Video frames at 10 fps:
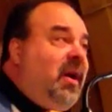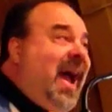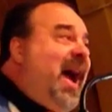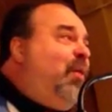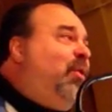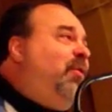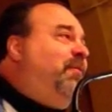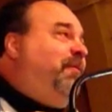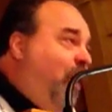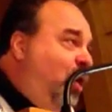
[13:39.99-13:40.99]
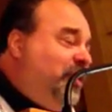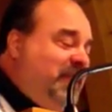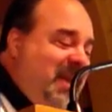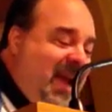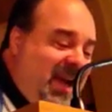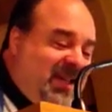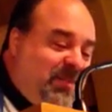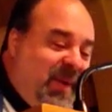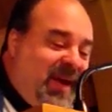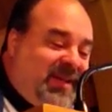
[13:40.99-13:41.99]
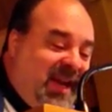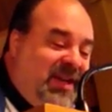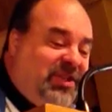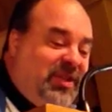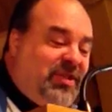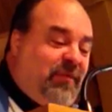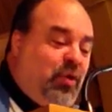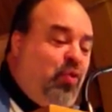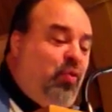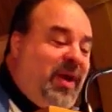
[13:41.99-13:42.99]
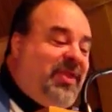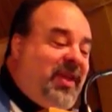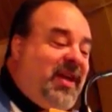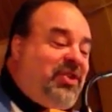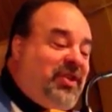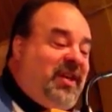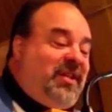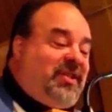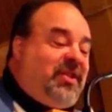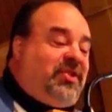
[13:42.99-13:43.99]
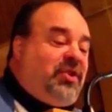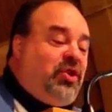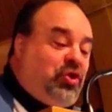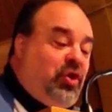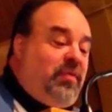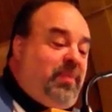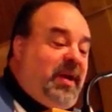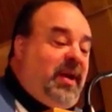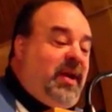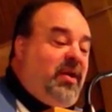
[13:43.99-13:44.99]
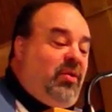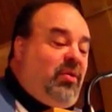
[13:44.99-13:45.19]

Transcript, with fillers: Our faulty expectations of who we think Jesus should be,